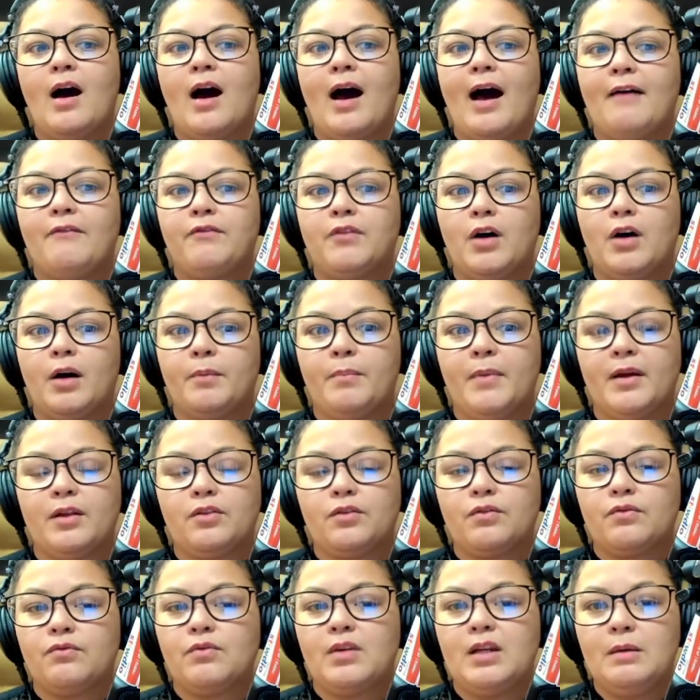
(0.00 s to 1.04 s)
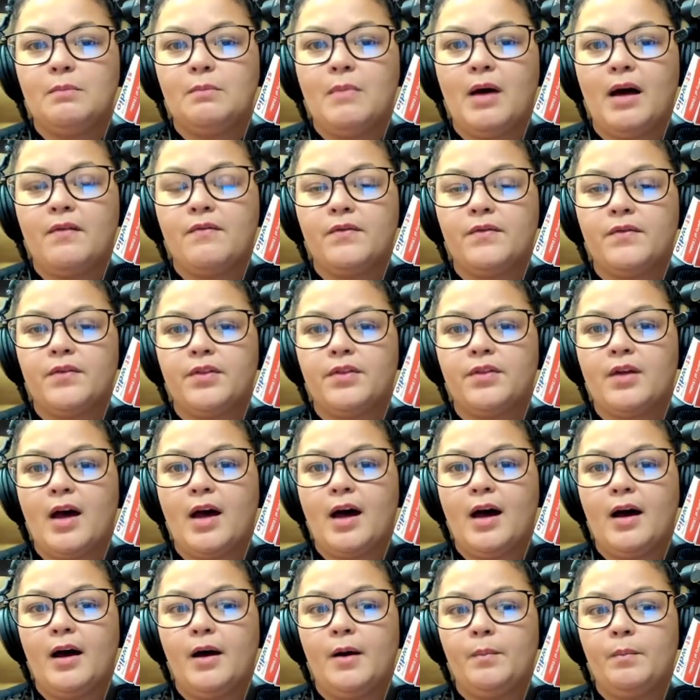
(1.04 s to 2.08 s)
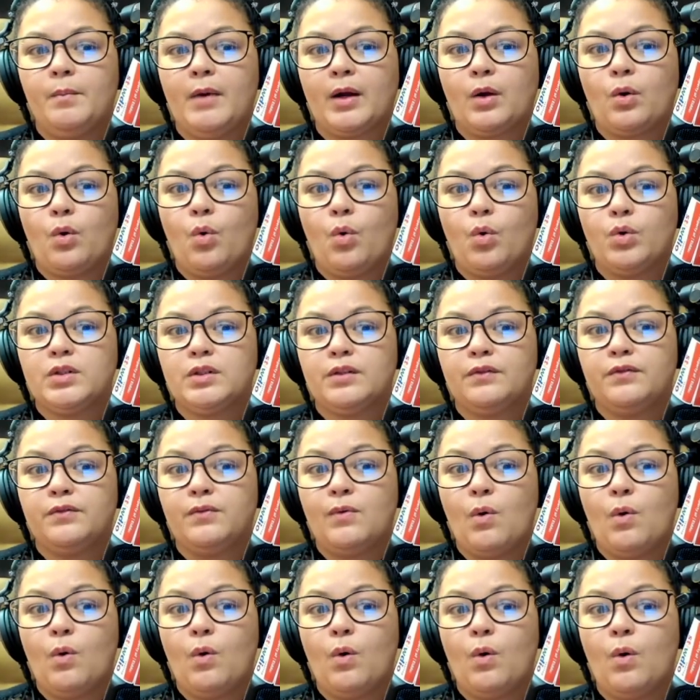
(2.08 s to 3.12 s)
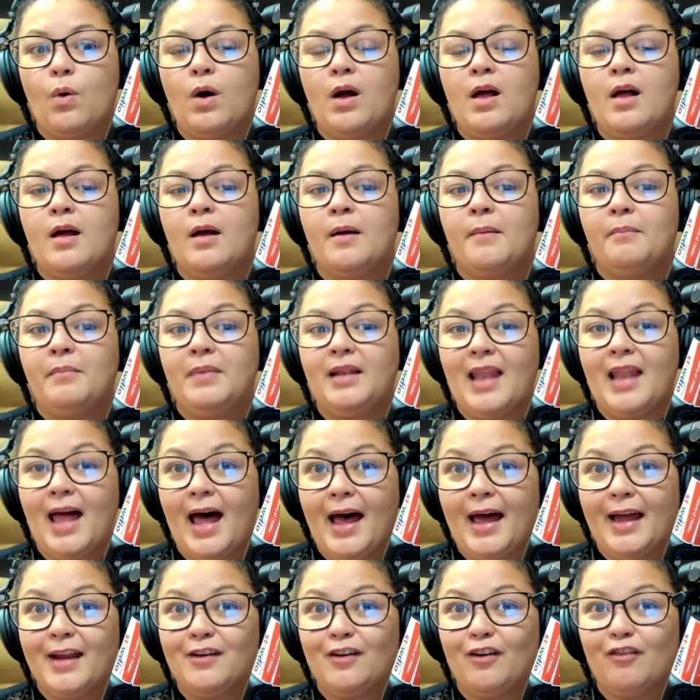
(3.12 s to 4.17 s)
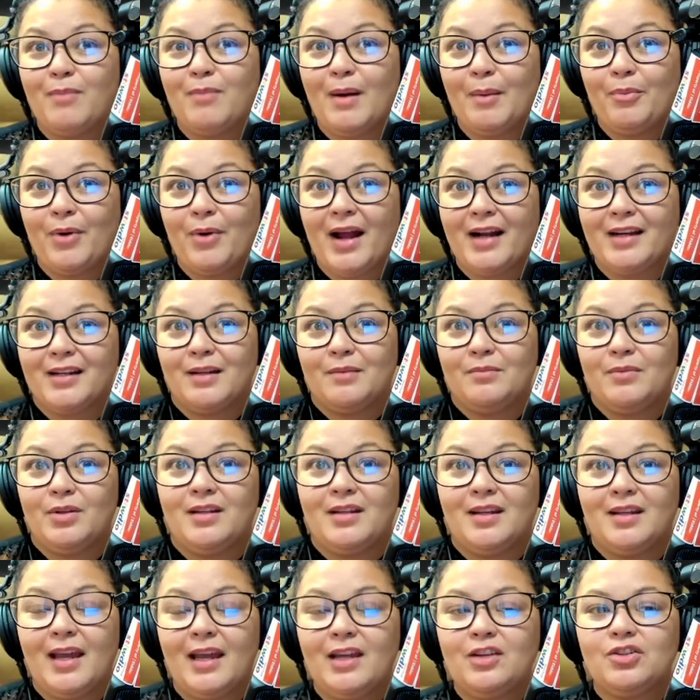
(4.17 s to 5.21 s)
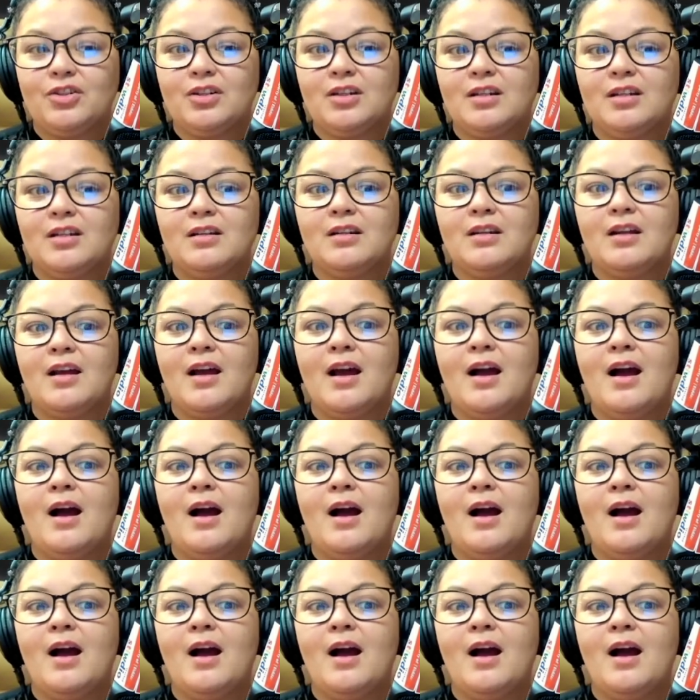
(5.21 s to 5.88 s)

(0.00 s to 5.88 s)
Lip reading: I've got my 3-month, my Q4 plan of my brand communication.